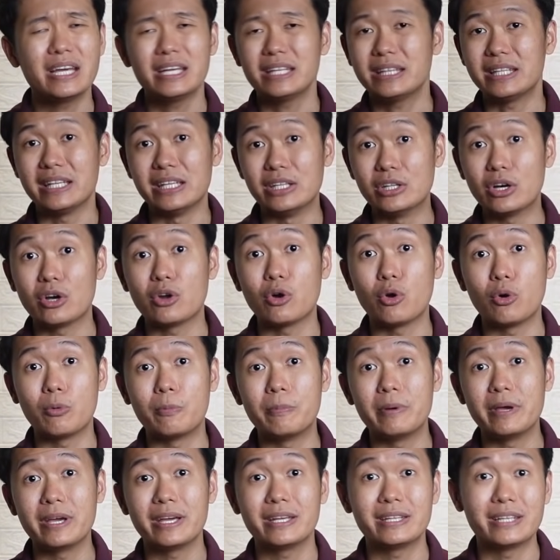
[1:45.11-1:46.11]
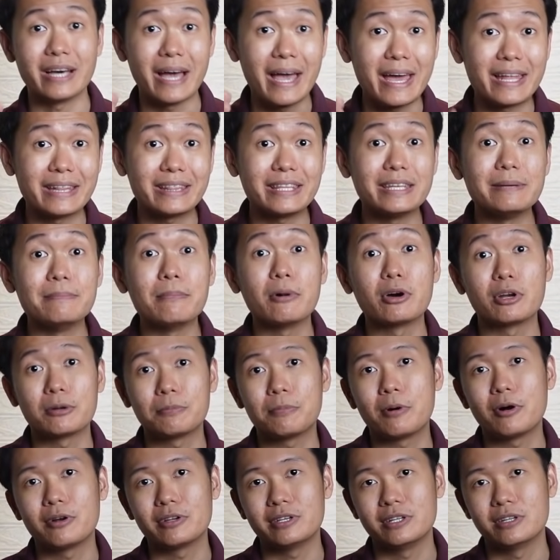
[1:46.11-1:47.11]
did not obey the
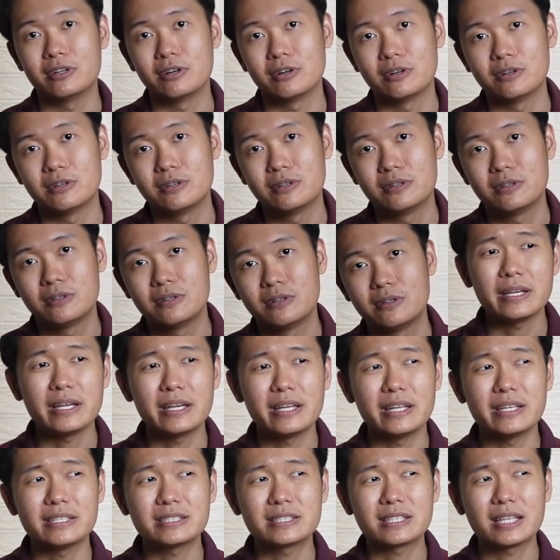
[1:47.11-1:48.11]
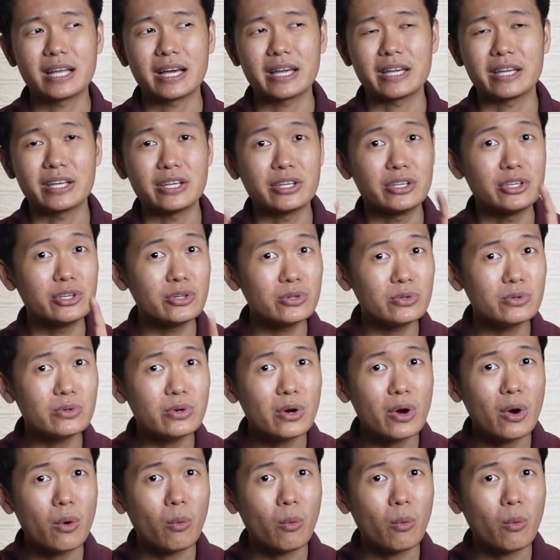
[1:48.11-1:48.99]
anti-monopoly law. It is like you